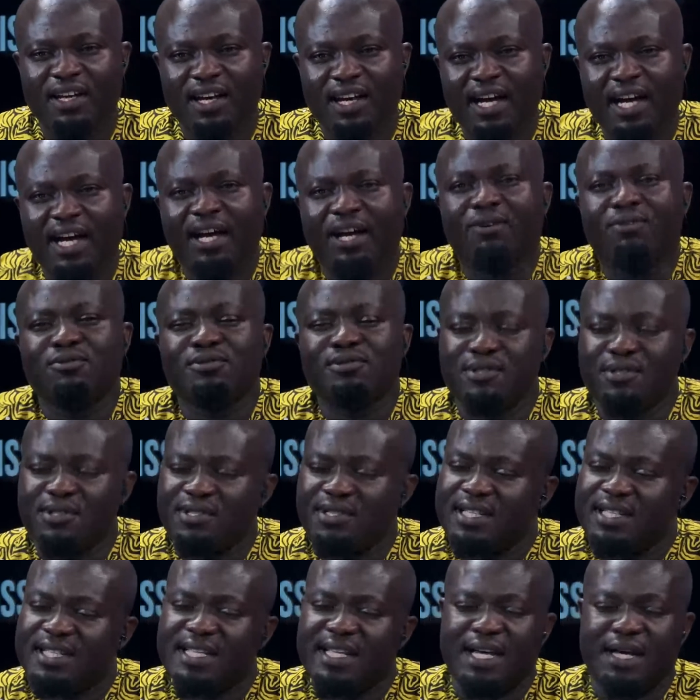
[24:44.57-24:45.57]
How does
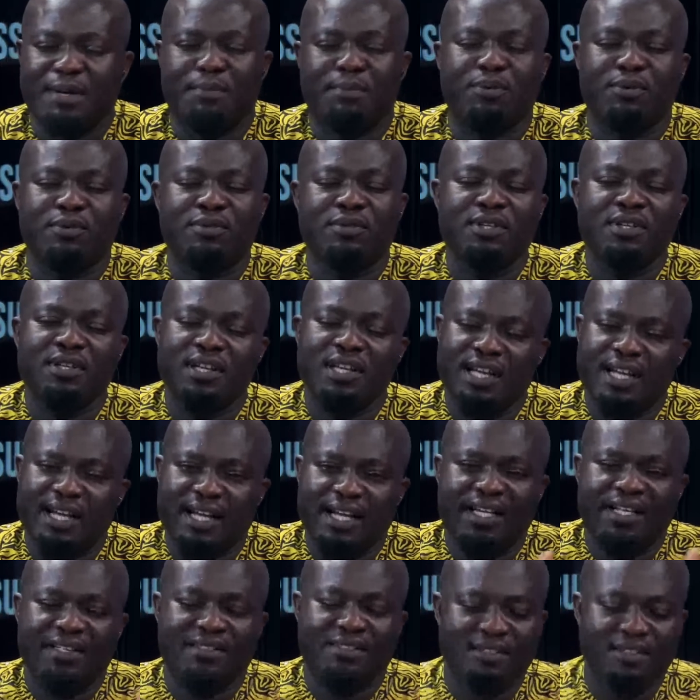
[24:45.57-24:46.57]
this happen?
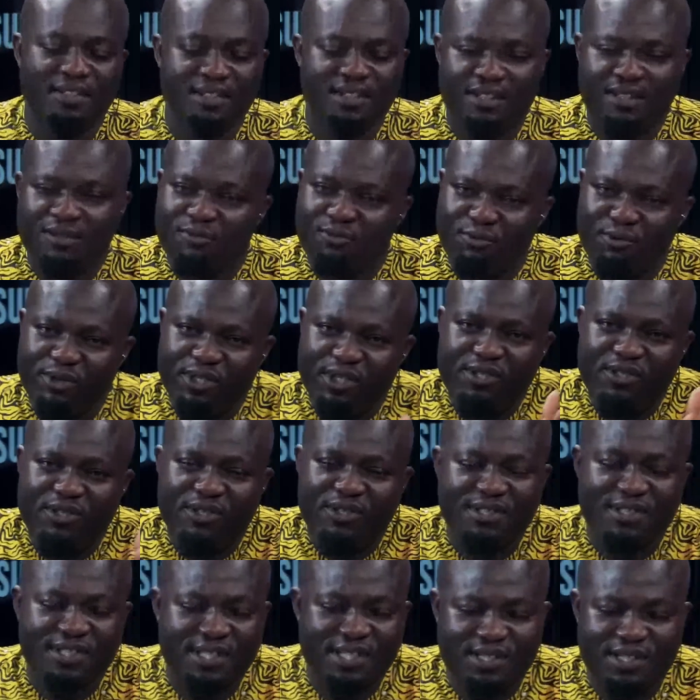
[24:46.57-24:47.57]
And we're
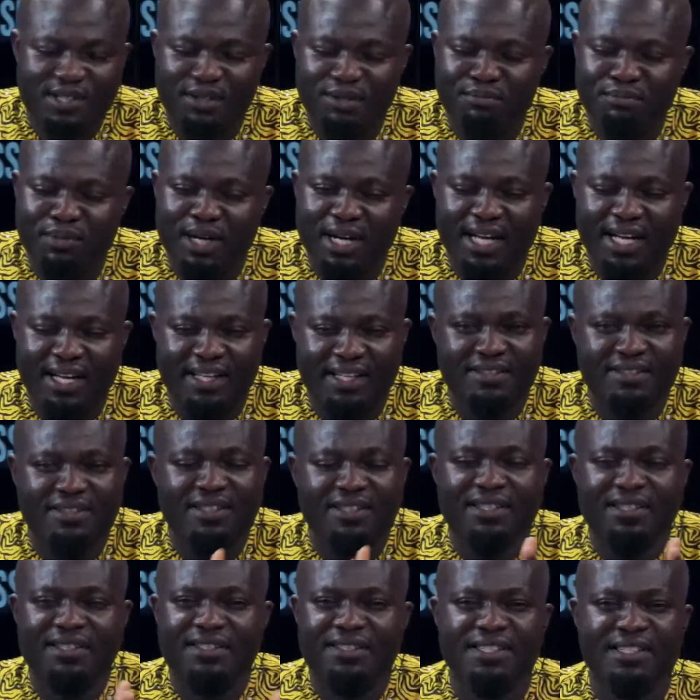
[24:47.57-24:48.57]
just sitting by and
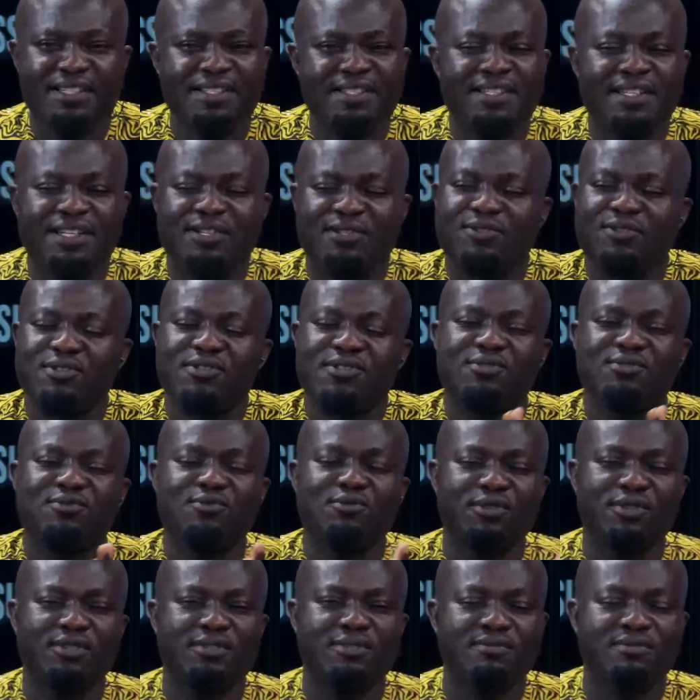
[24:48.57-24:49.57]
things are just
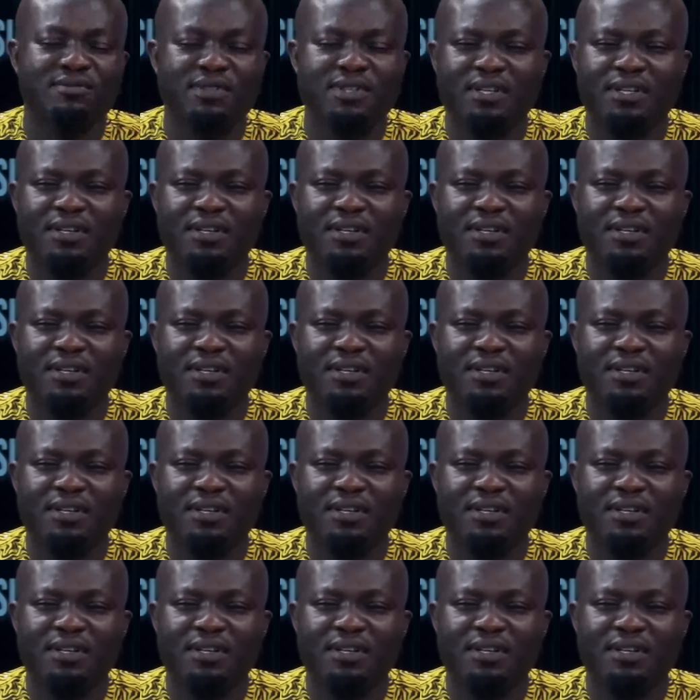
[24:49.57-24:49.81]
going